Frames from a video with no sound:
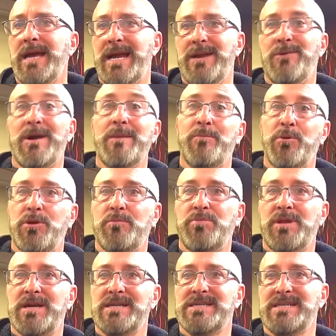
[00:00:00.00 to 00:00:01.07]
I didn't want to pull the
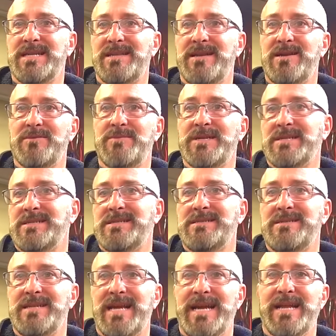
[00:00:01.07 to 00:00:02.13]
plugs on there because
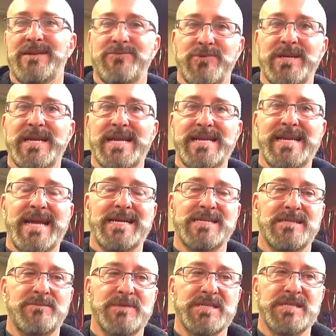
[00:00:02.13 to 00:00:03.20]
you got to
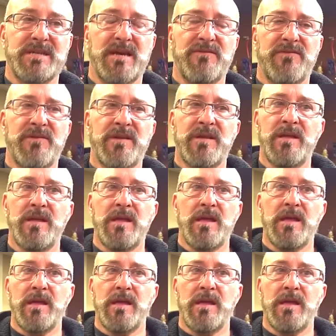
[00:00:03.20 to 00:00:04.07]
re-index them and stuff.